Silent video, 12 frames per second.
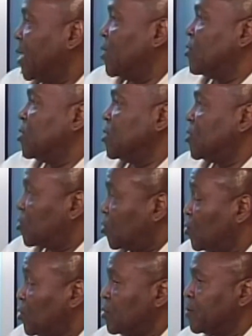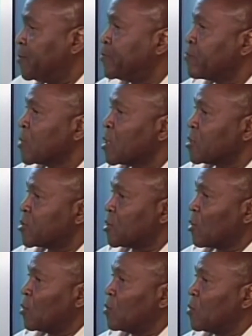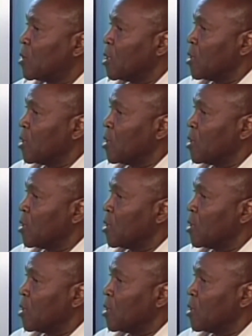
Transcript: energies to you. So